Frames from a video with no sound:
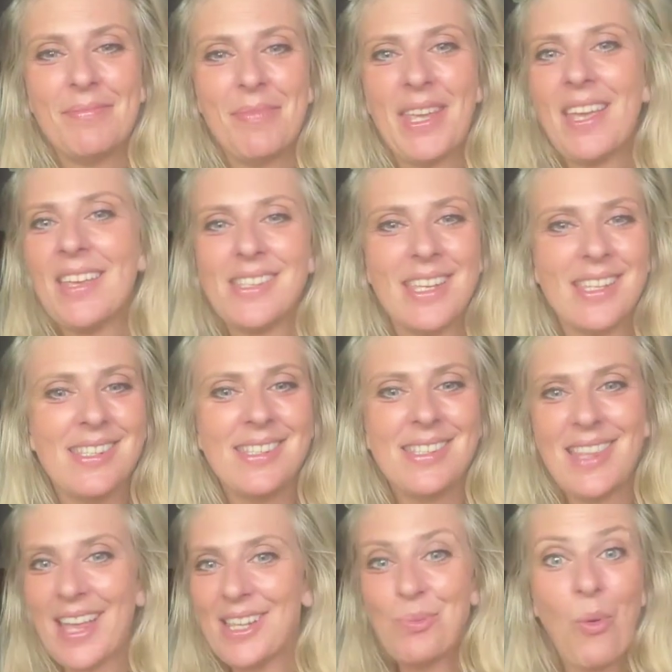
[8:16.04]
because
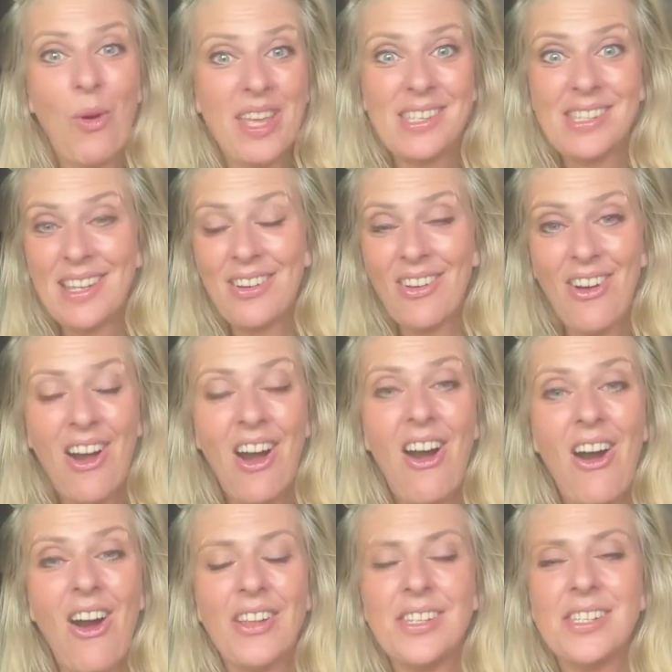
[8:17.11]
that's what is in our
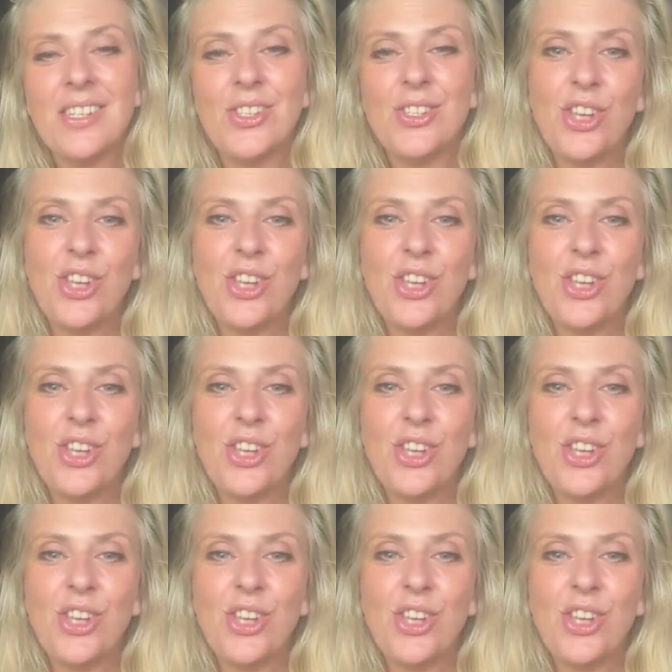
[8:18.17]
hearts.